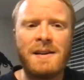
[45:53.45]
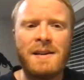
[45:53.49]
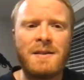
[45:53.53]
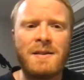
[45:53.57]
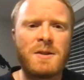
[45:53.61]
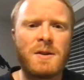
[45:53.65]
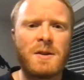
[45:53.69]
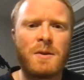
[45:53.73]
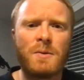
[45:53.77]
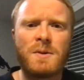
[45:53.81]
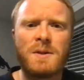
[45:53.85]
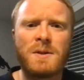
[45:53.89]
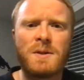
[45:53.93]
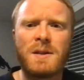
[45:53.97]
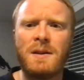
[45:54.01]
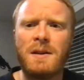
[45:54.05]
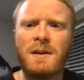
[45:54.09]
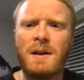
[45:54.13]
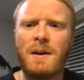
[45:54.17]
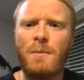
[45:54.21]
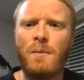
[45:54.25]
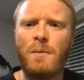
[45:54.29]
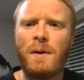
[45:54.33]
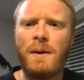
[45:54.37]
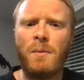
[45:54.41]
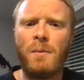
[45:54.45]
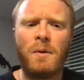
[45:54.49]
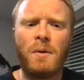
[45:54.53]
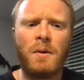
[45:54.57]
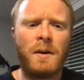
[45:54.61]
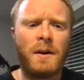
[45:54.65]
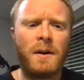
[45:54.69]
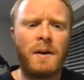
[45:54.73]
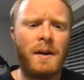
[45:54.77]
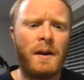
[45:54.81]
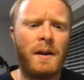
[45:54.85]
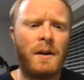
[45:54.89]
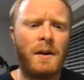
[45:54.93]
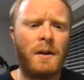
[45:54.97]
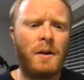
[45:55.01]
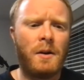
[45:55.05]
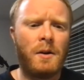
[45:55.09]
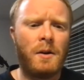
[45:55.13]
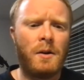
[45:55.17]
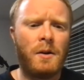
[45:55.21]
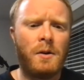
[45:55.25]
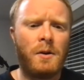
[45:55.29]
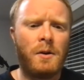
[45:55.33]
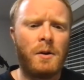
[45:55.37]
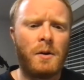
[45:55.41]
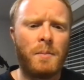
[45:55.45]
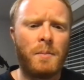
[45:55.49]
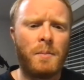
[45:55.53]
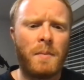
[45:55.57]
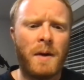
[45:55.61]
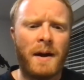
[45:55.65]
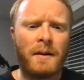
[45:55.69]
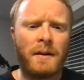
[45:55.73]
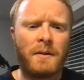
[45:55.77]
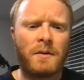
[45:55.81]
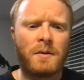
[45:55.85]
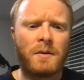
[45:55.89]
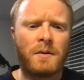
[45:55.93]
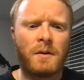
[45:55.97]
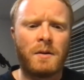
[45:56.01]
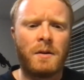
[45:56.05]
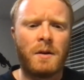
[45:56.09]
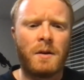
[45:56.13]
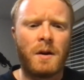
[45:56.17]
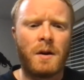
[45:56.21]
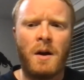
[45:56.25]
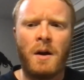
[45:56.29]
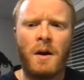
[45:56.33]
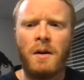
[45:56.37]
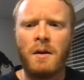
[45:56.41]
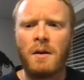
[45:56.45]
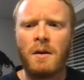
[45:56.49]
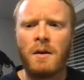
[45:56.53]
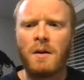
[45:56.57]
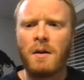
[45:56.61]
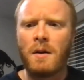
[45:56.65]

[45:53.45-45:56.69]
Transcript: And so Cindy, we will get your mic turned on.